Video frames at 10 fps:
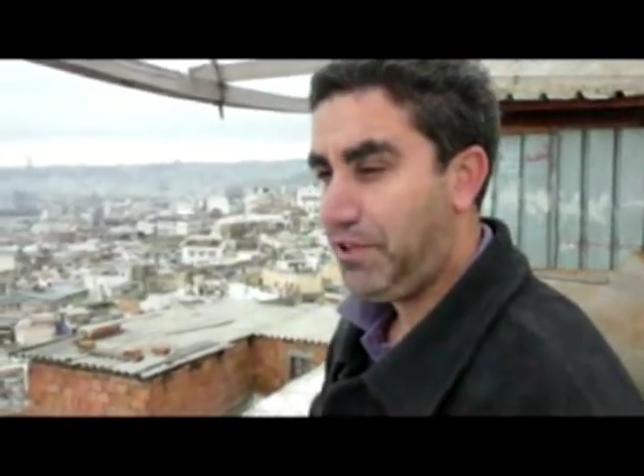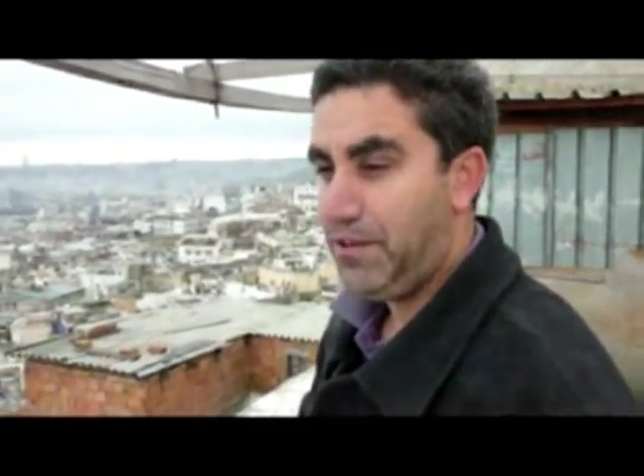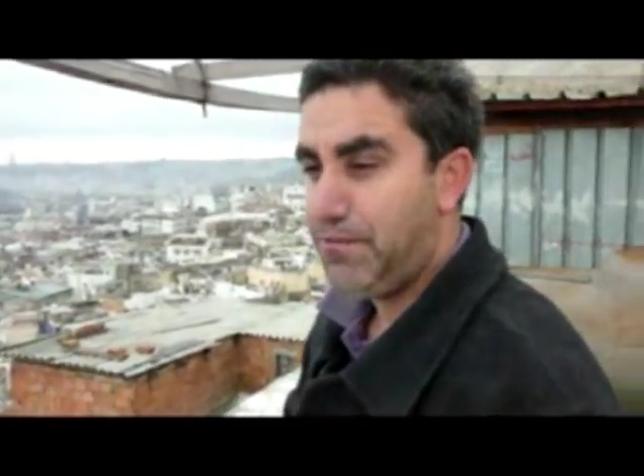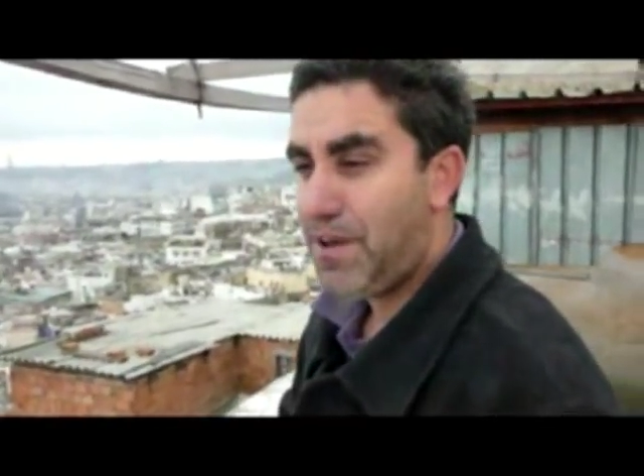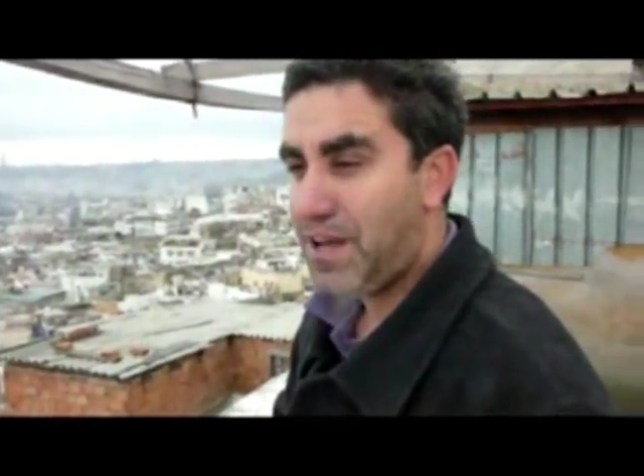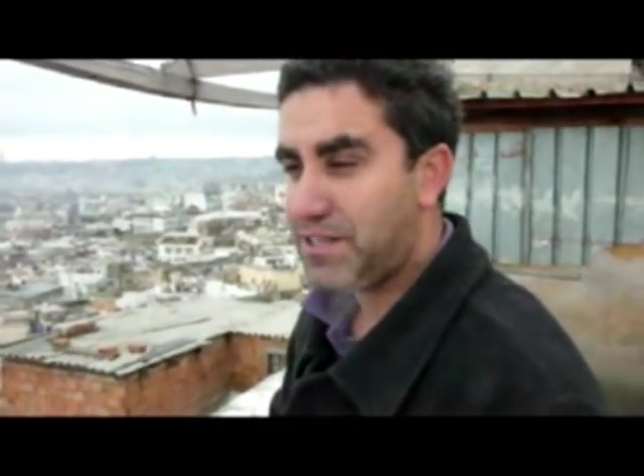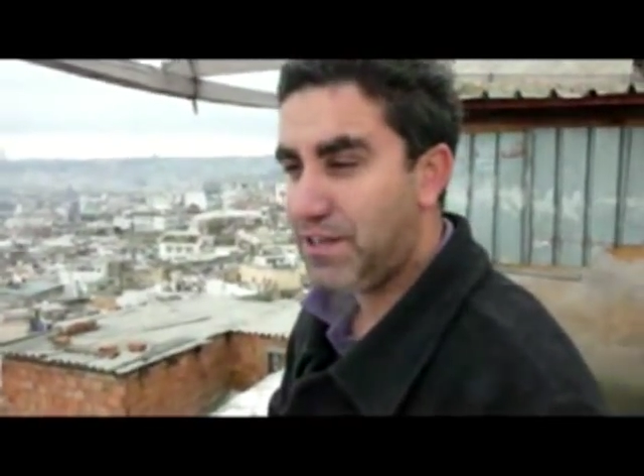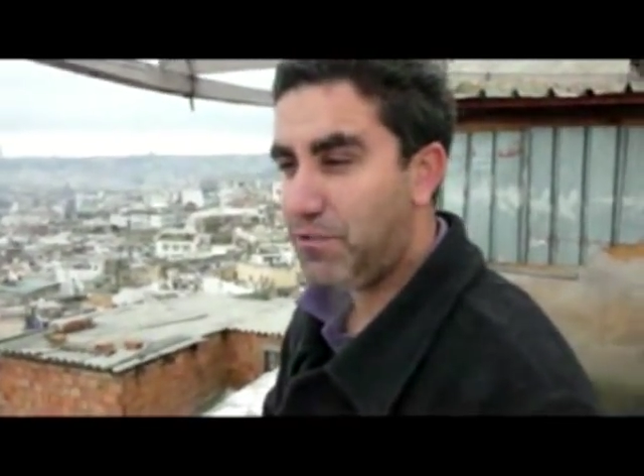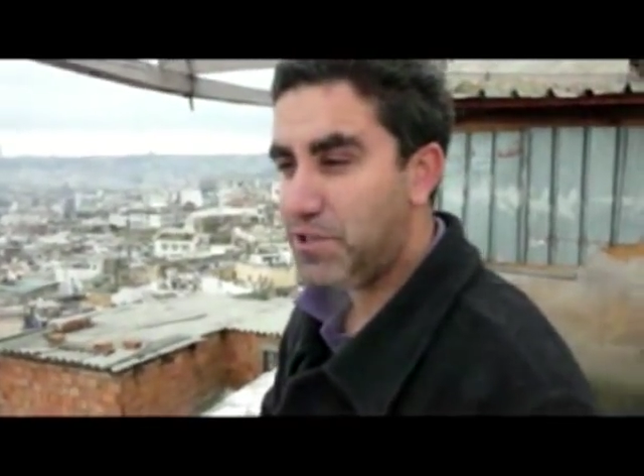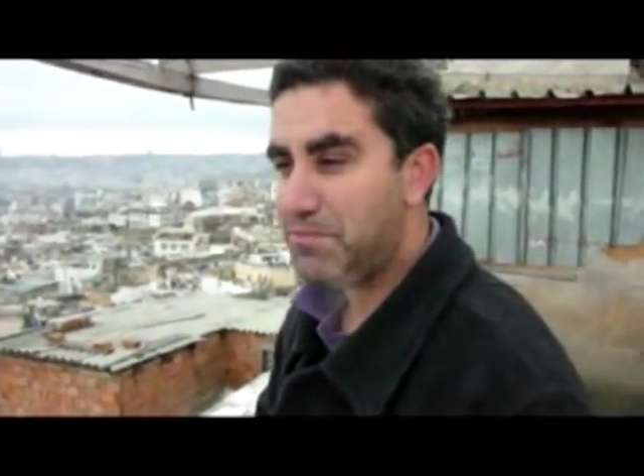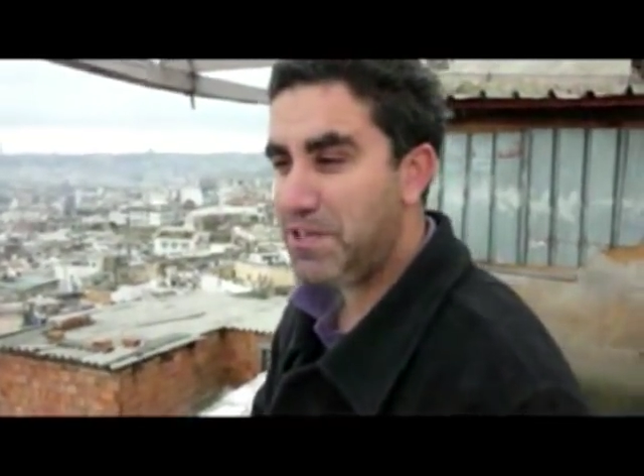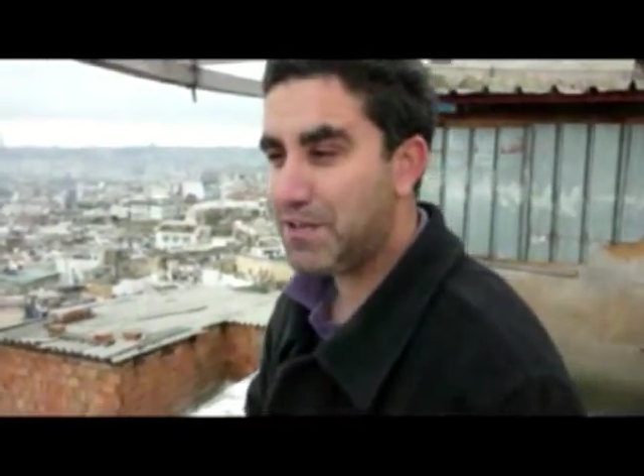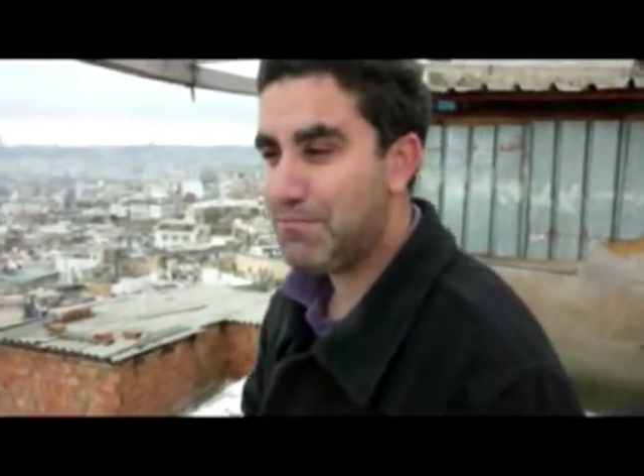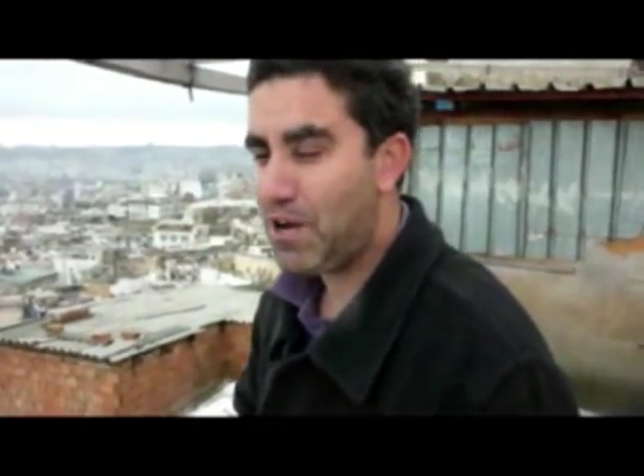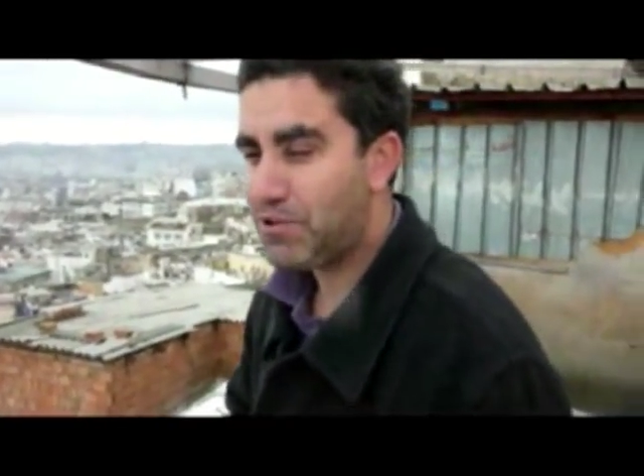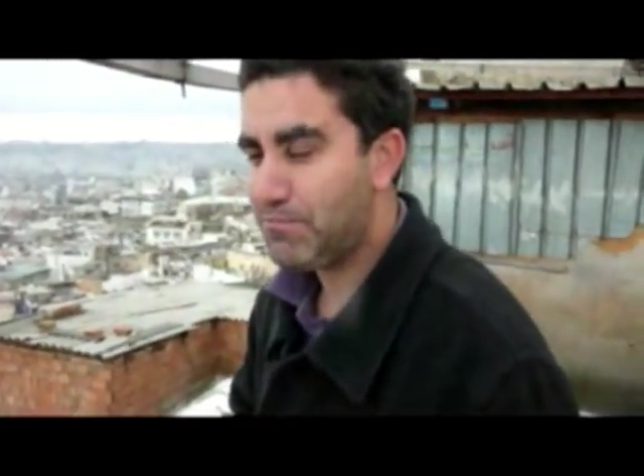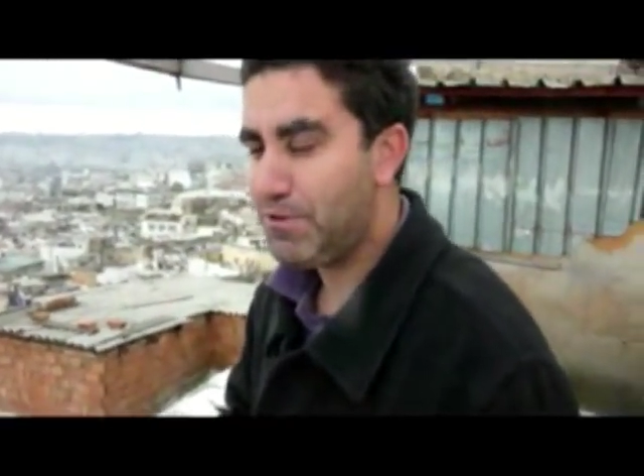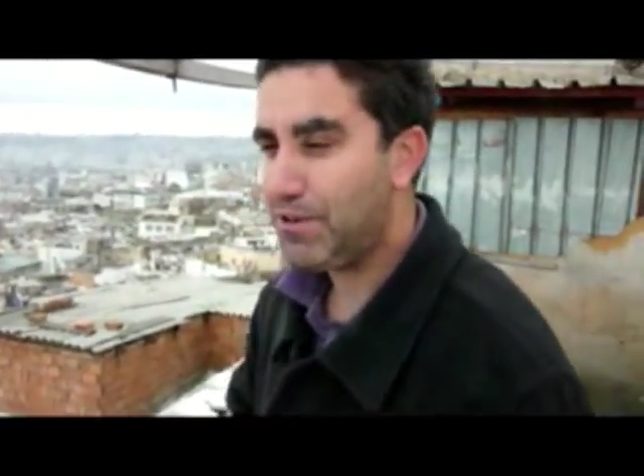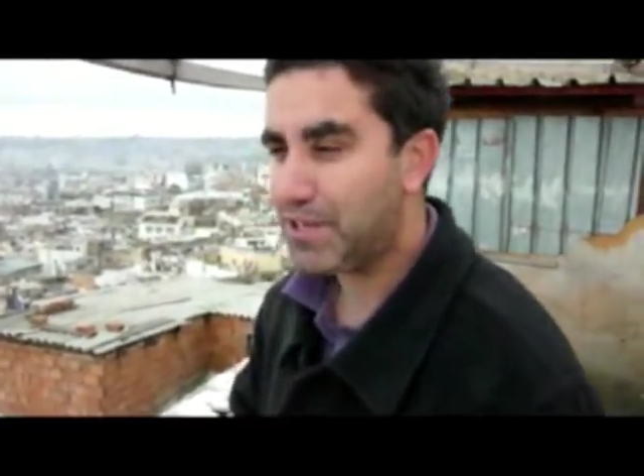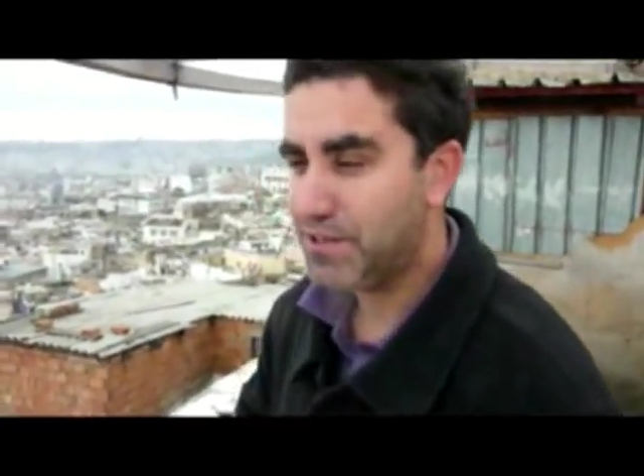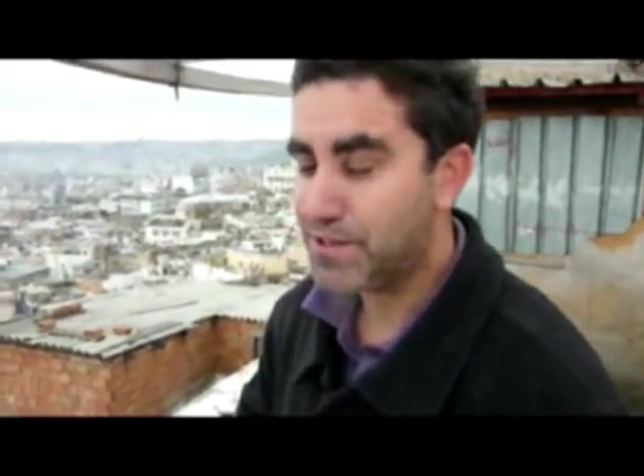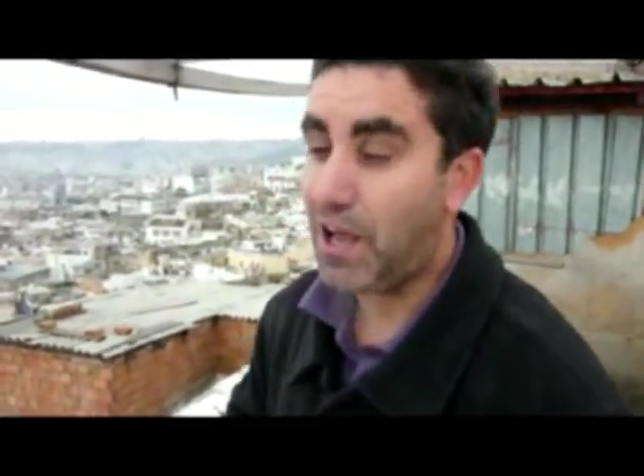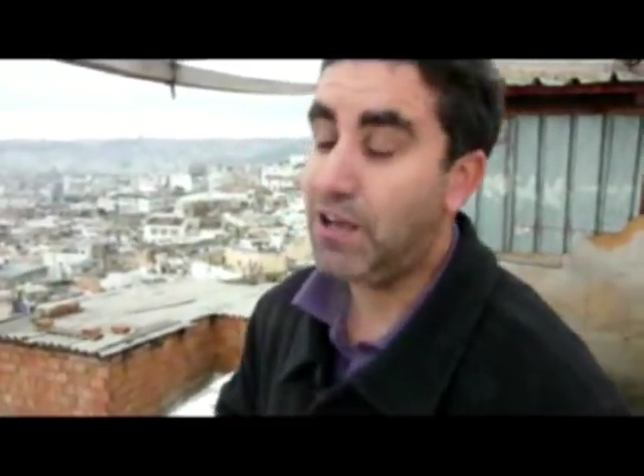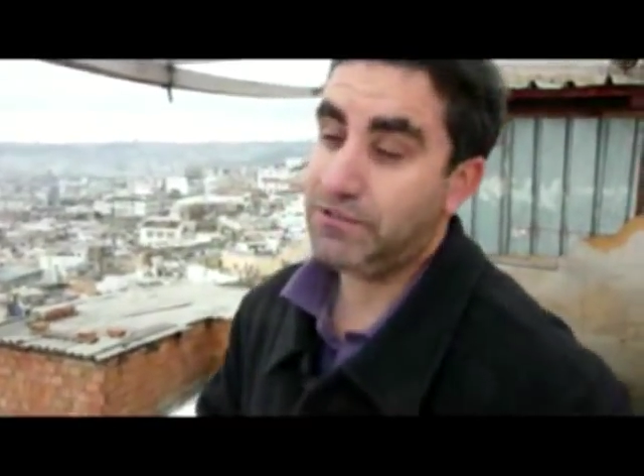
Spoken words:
In fact, if we speak about Americans,